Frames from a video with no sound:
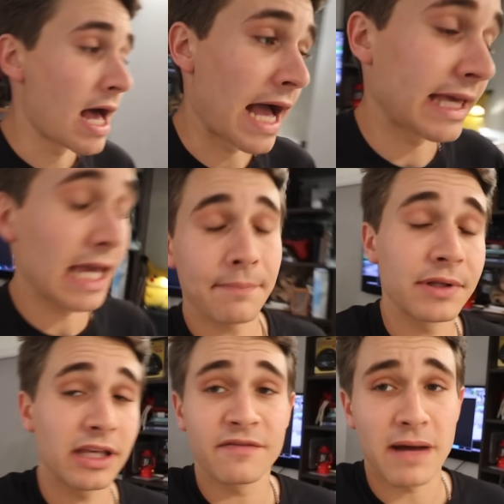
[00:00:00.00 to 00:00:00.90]
I can't
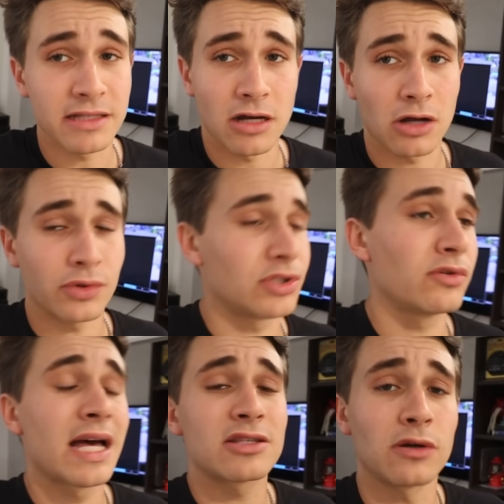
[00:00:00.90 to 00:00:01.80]
believe my dog would do
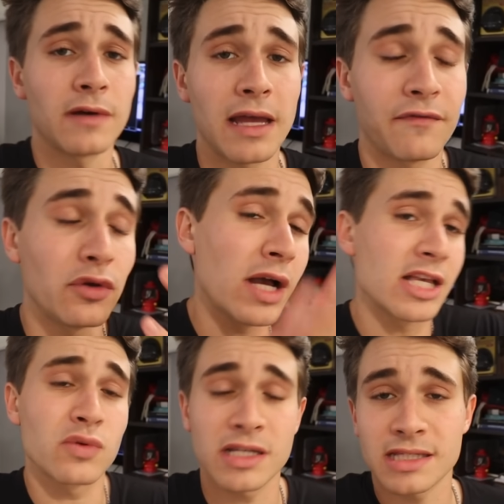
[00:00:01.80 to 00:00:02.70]
that, so if you
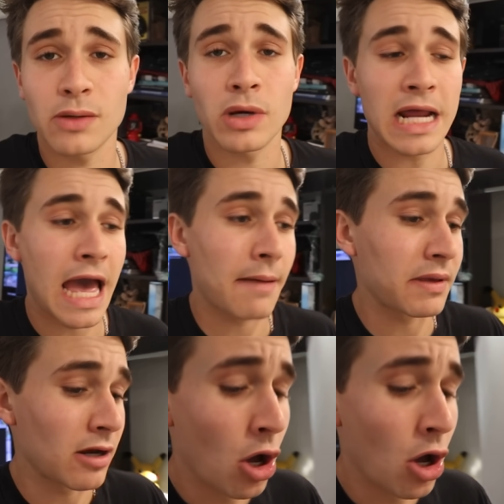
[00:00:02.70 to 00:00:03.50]
guys wanna see what happened,